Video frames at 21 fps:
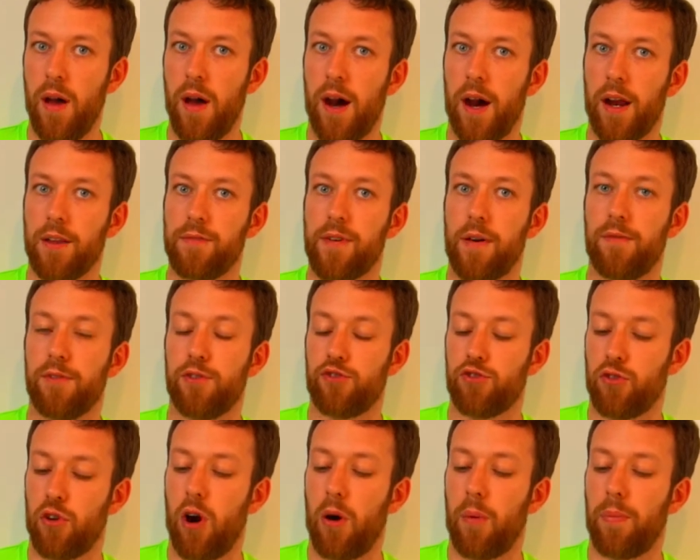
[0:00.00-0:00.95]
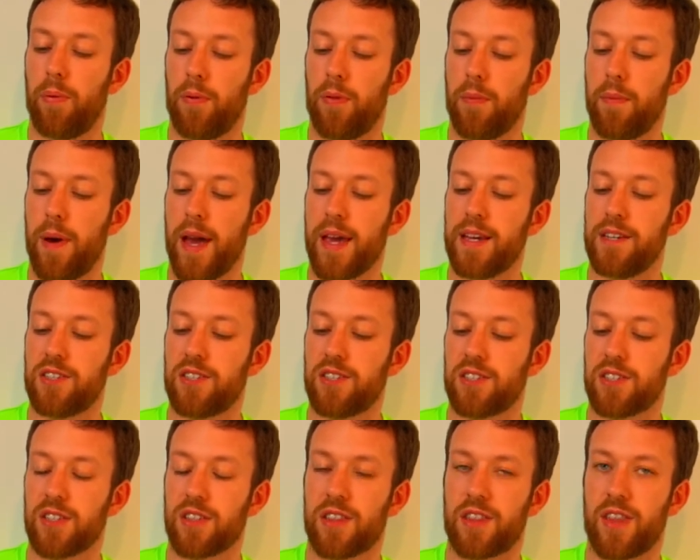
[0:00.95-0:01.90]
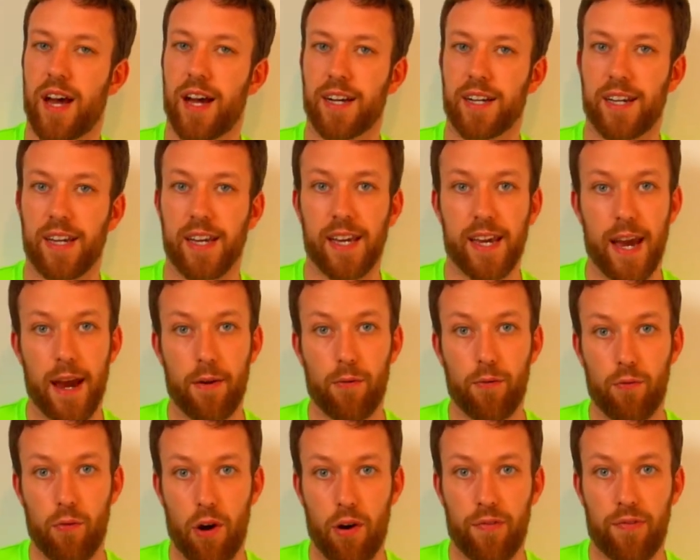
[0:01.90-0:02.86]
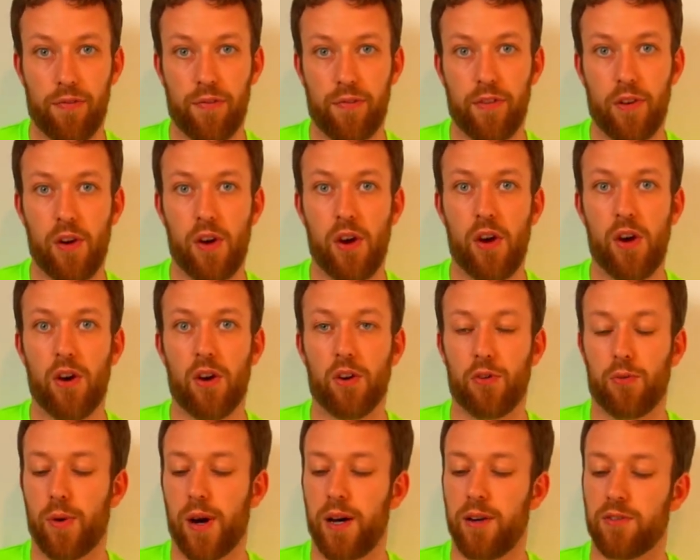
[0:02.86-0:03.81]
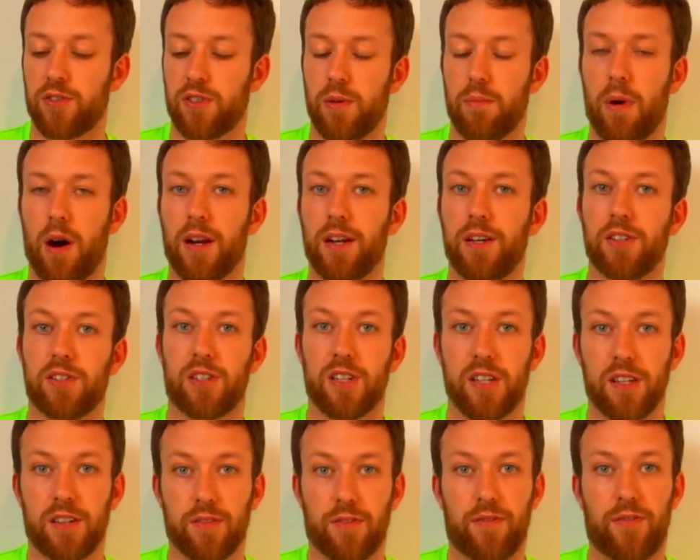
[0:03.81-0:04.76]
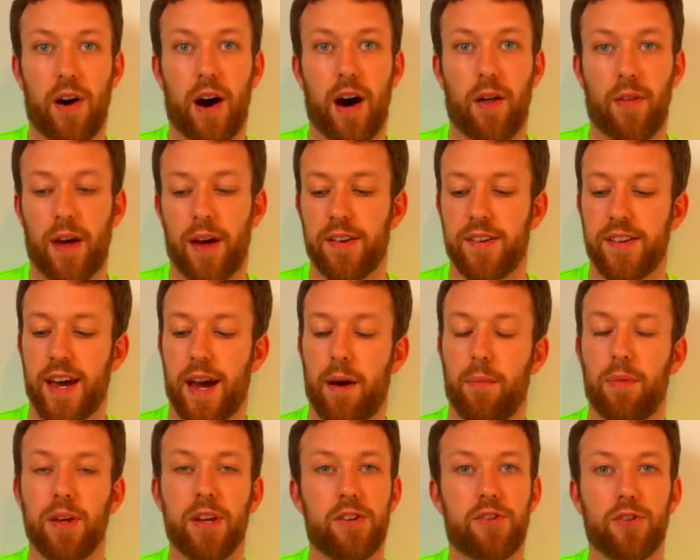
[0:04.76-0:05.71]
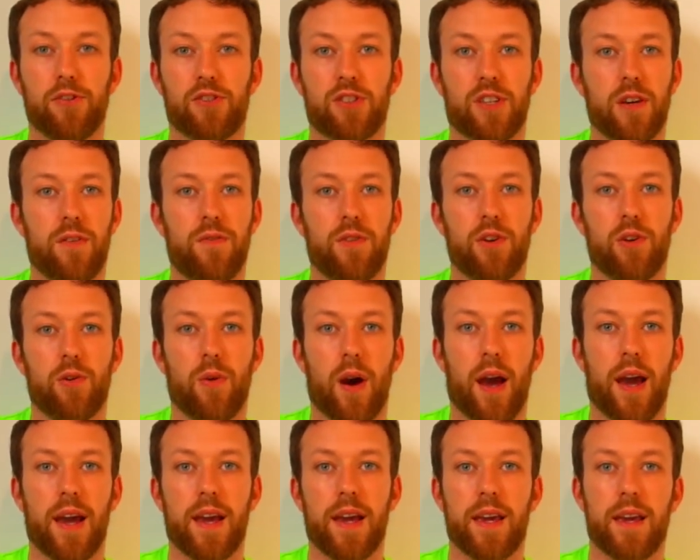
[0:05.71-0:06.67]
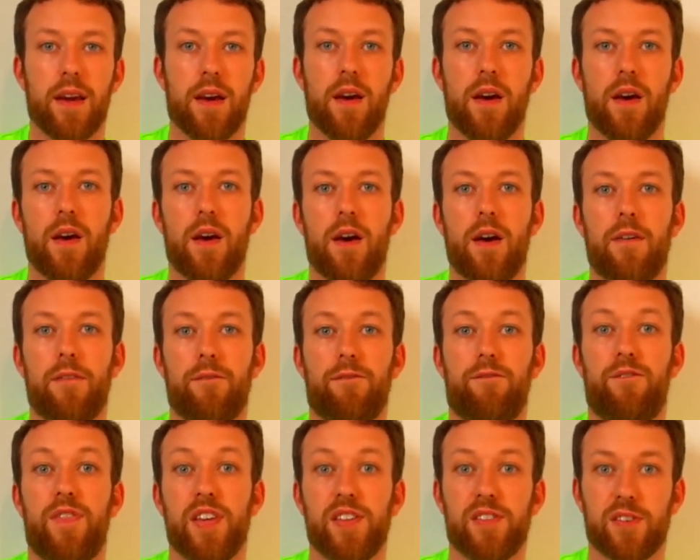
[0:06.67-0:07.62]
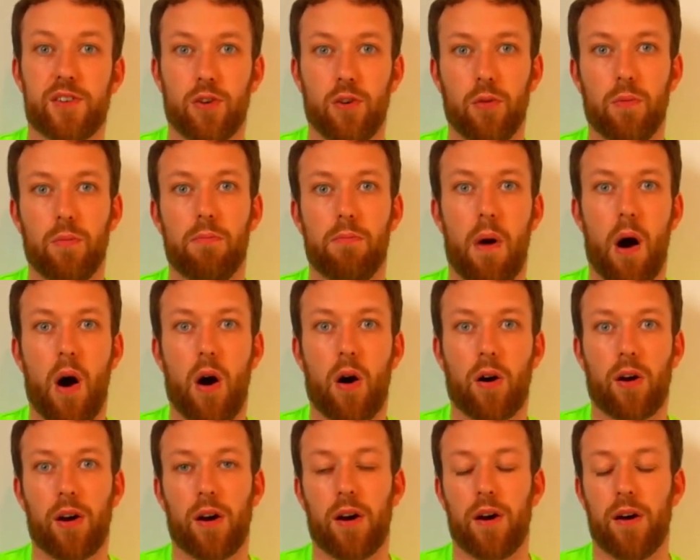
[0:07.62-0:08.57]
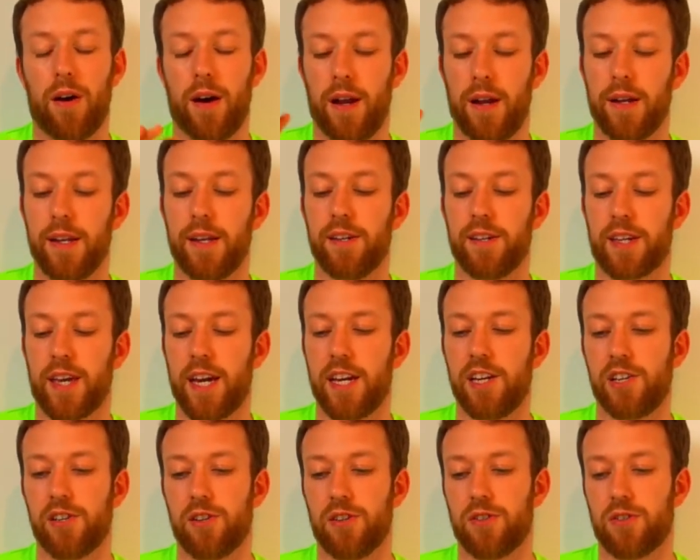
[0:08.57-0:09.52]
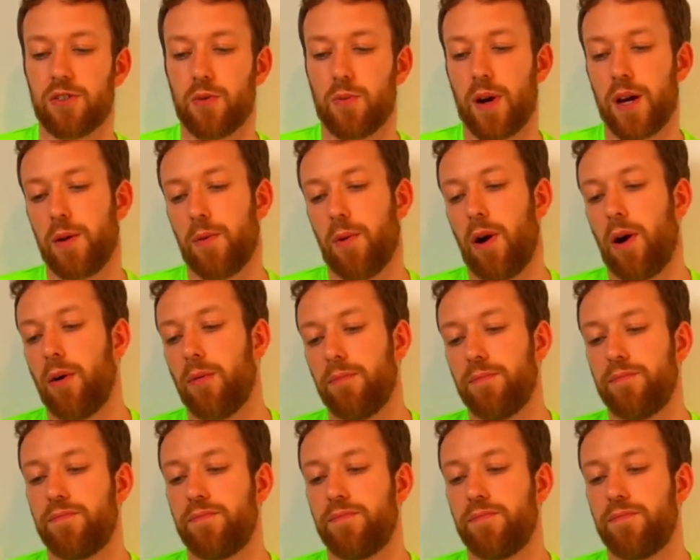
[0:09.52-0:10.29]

And if you ever drop the mace, that can get rough as well. So you might just need to file that down, but it does give you a physical marker, an indication as to where you are.